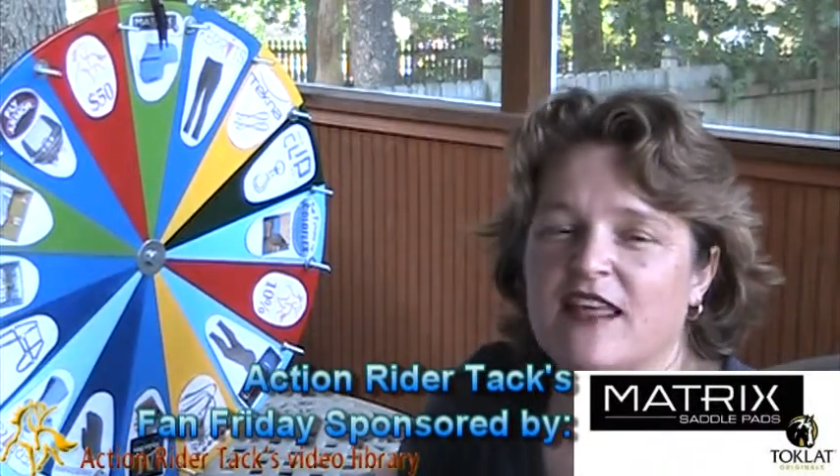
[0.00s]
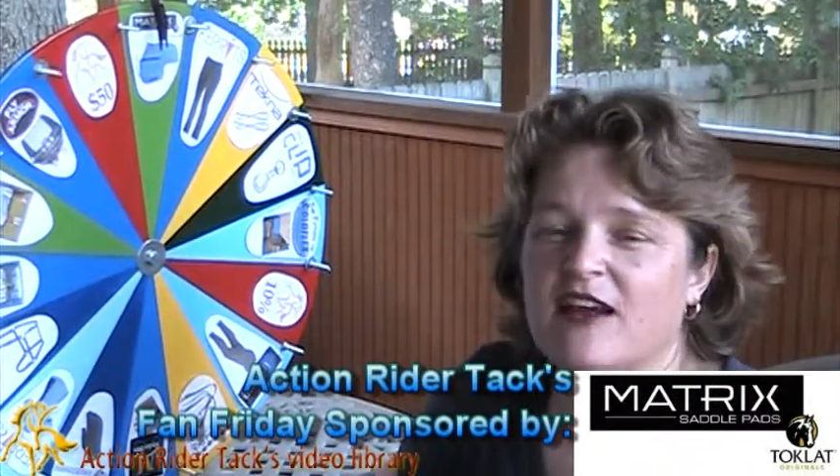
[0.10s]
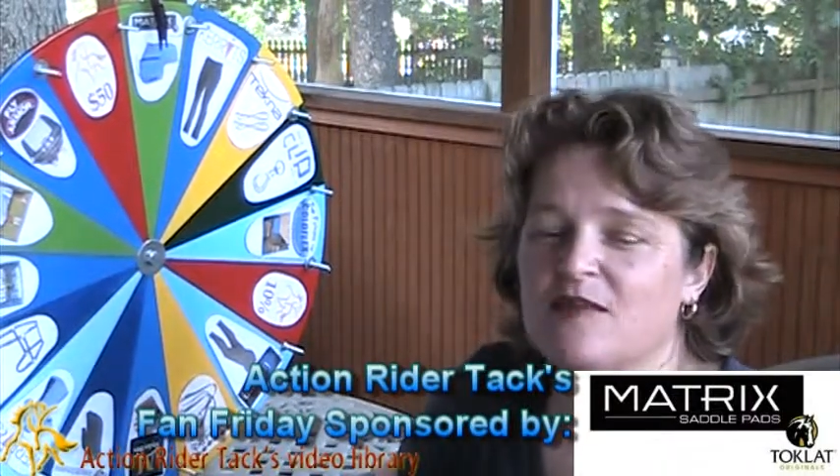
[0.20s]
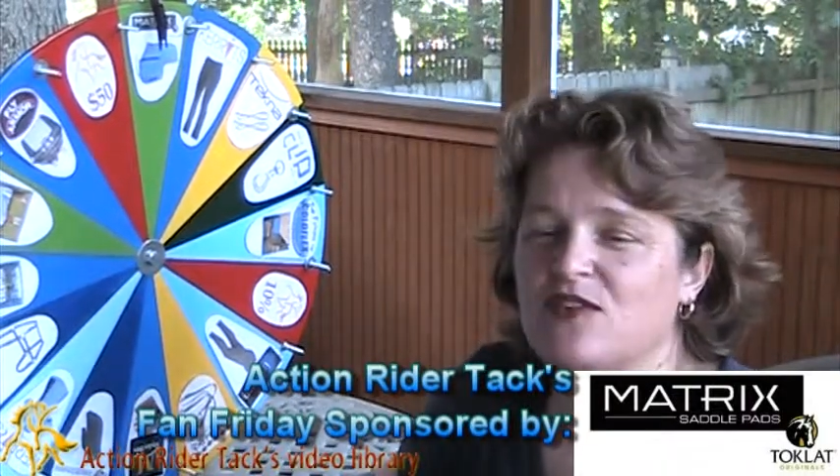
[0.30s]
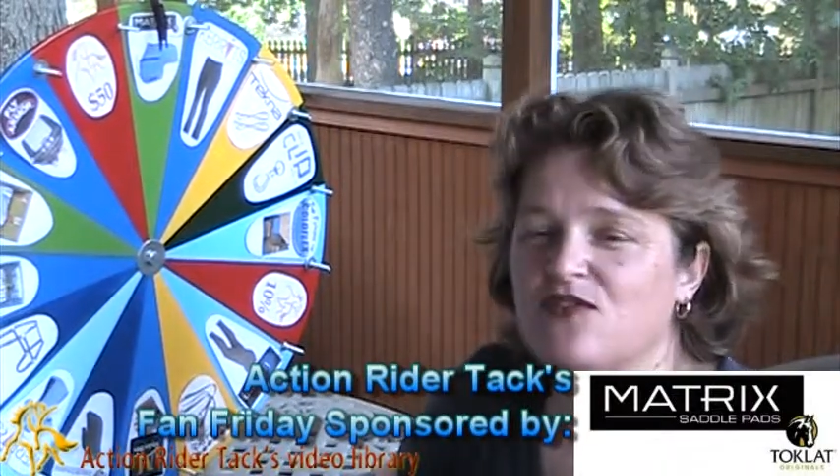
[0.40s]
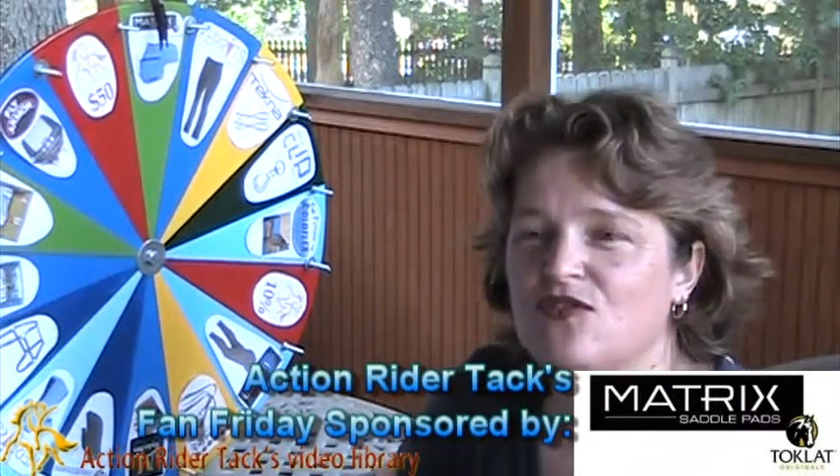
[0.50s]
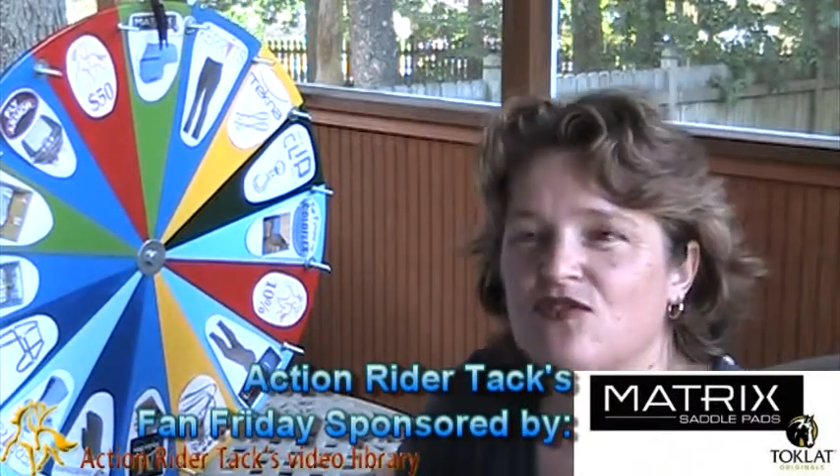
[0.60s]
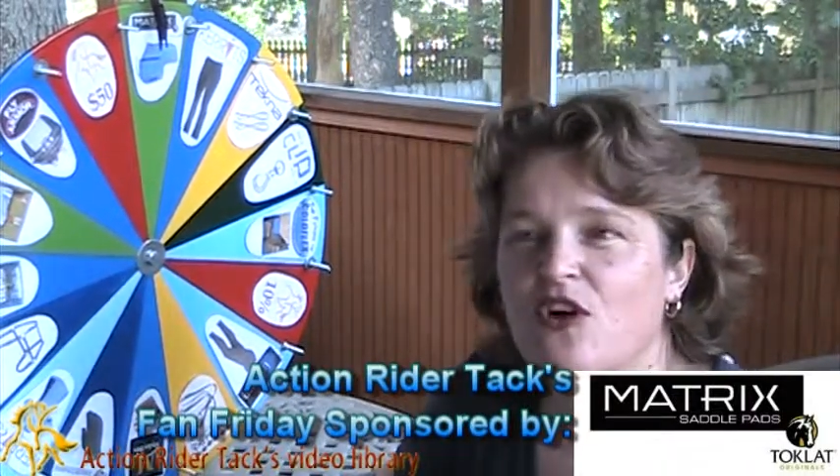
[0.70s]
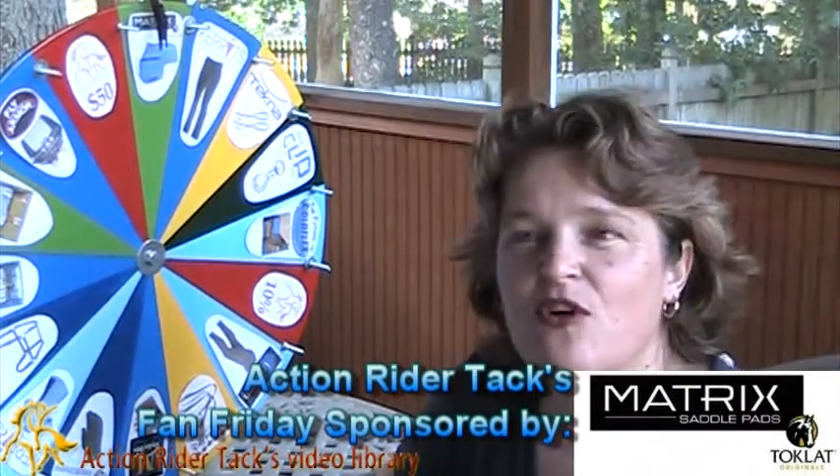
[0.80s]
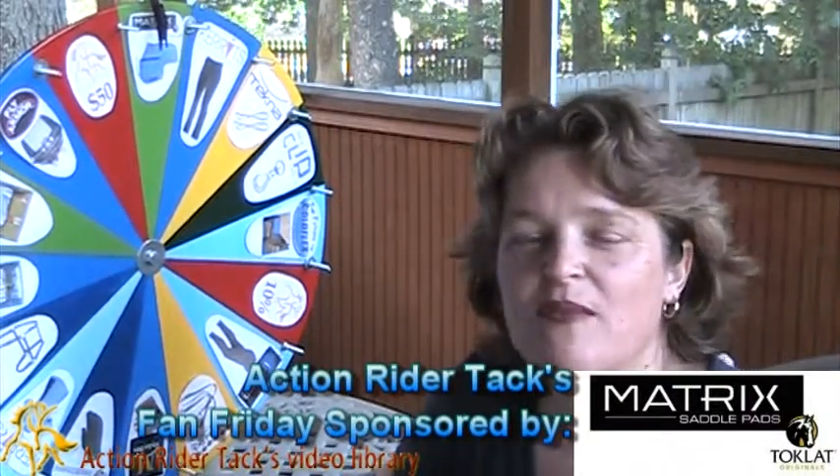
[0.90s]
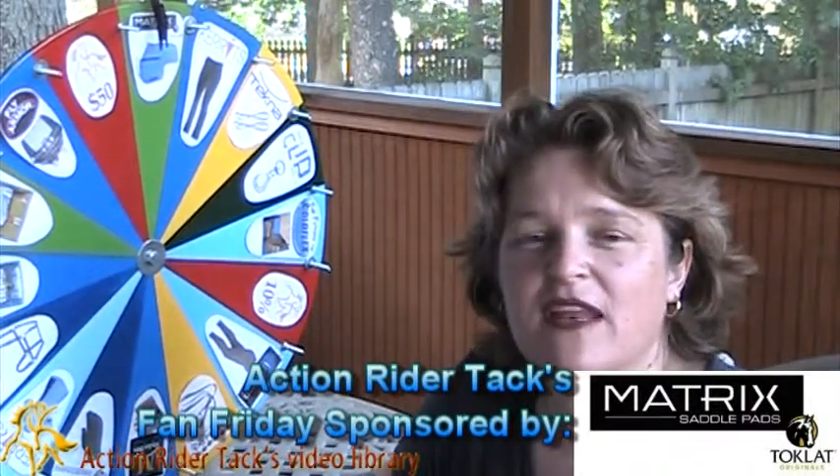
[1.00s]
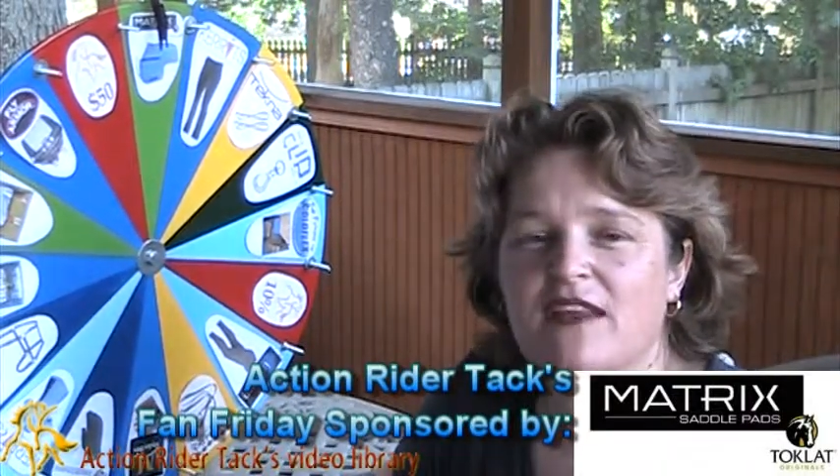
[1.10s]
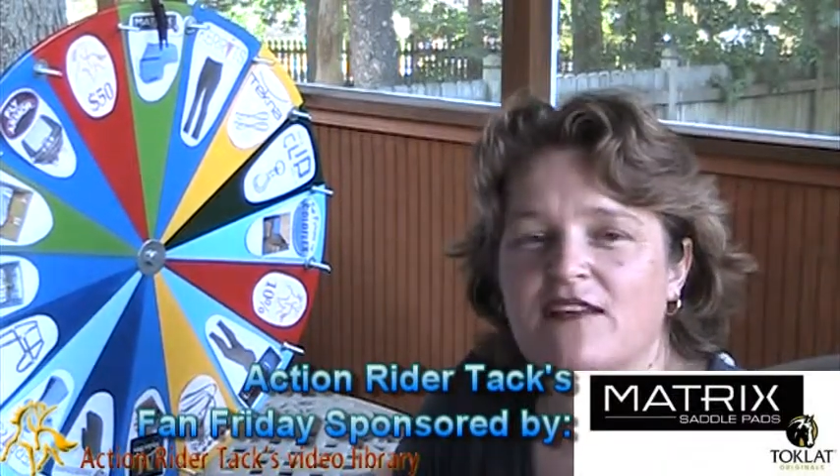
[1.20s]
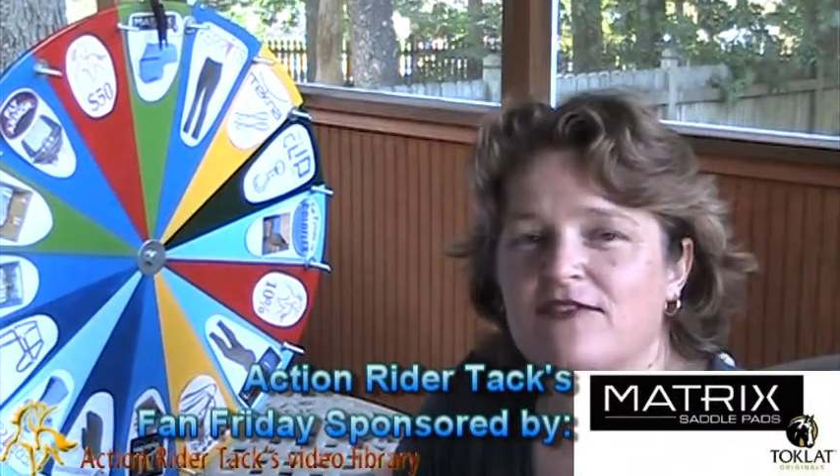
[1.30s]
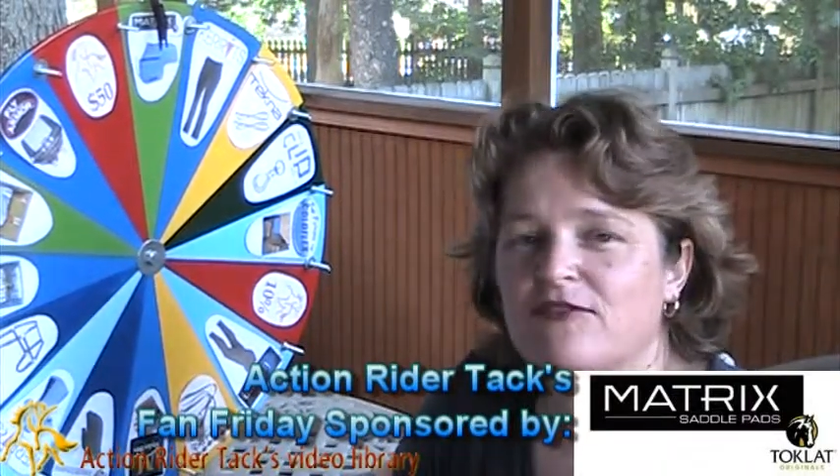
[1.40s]
They come in so many
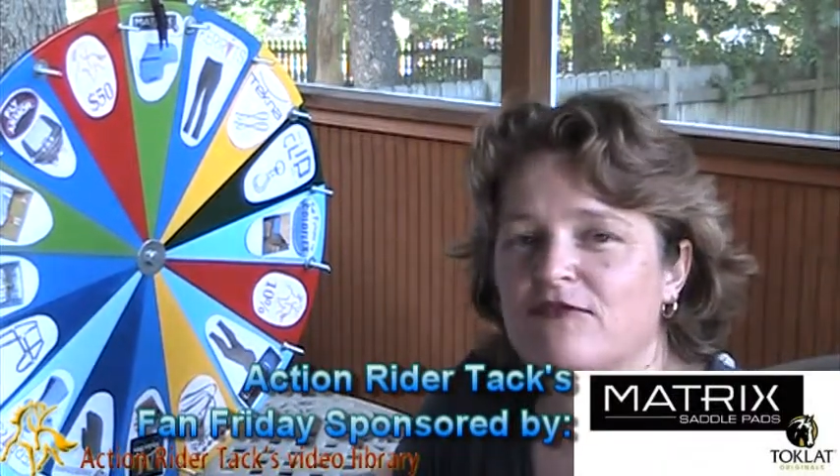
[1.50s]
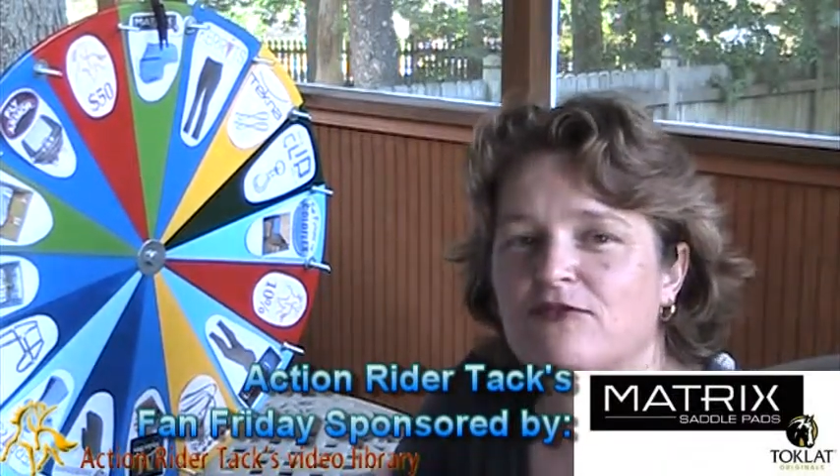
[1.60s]
different